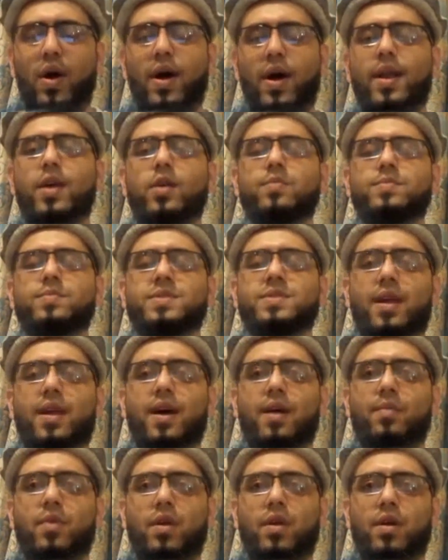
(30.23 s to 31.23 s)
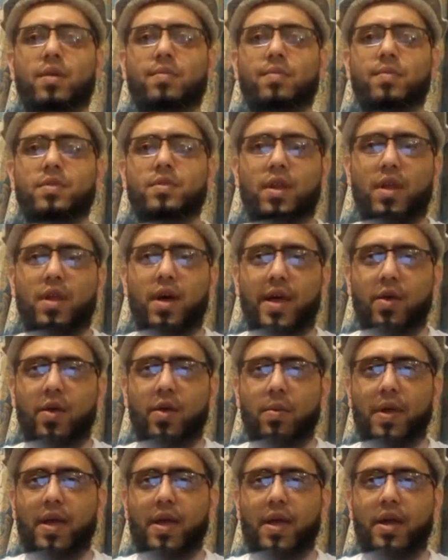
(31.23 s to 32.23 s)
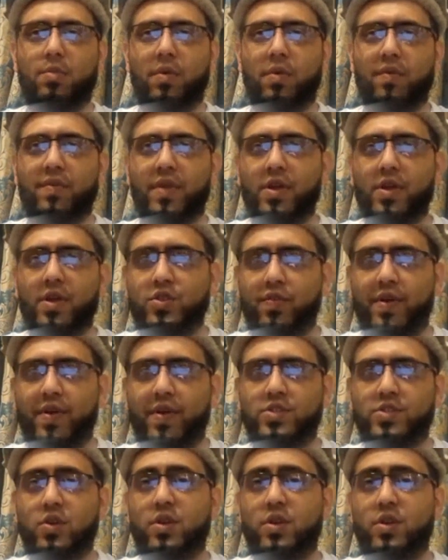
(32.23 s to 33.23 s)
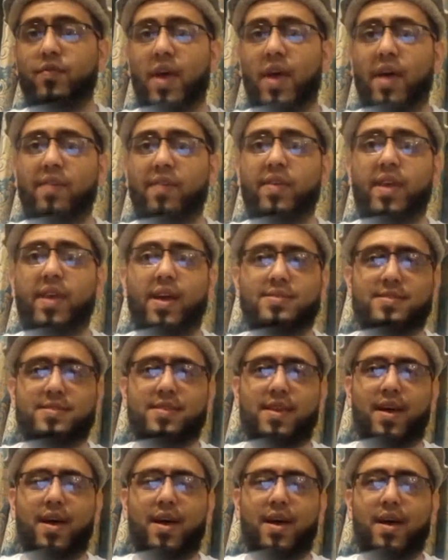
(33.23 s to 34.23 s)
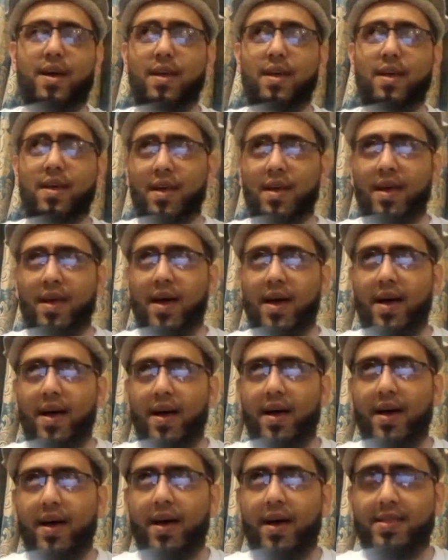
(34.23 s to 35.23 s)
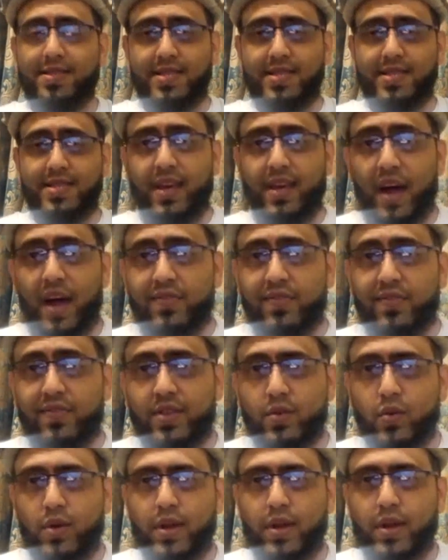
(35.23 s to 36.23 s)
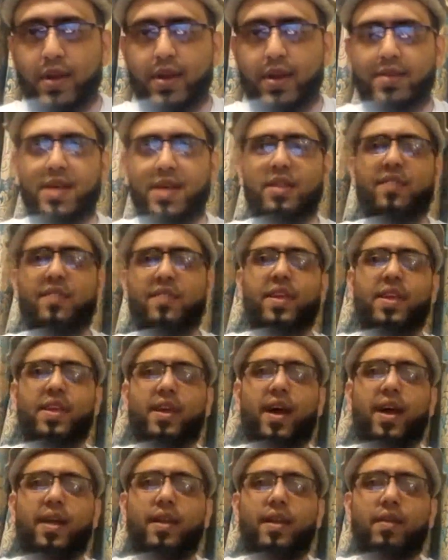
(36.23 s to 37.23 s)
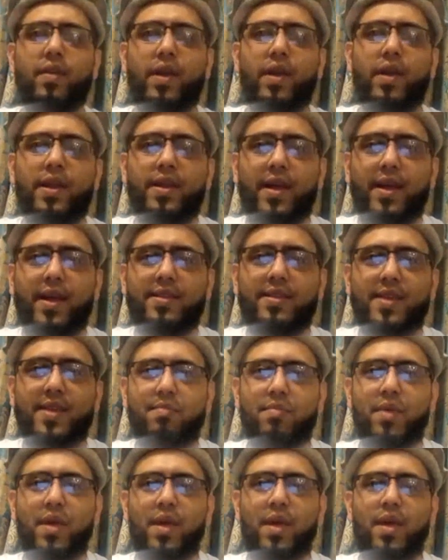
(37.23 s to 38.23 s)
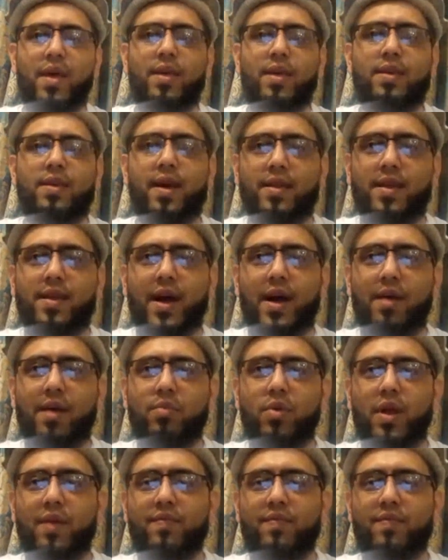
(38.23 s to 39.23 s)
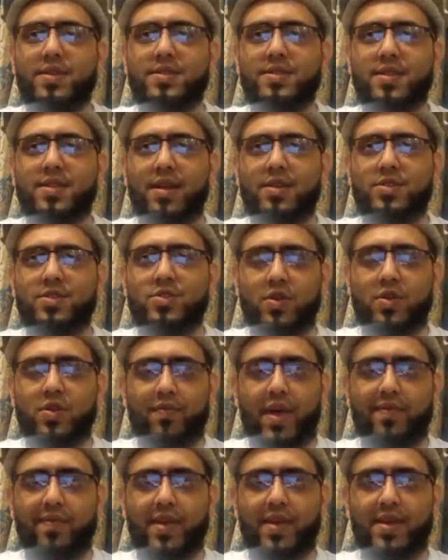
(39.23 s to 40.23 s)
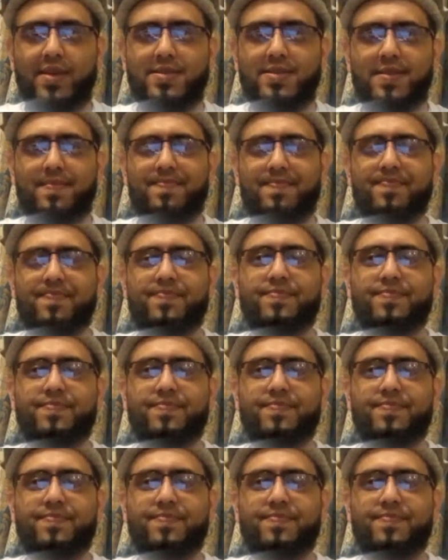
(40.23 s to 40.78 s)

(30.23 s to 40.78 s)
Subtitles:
Alaikum salam wa rahmatullahi wa barakatuh, Mufti Yusuf, and shukran for having us this afternoon in South Africa and already nighttime here in Kabul, Afghanistan. Shukran for having us.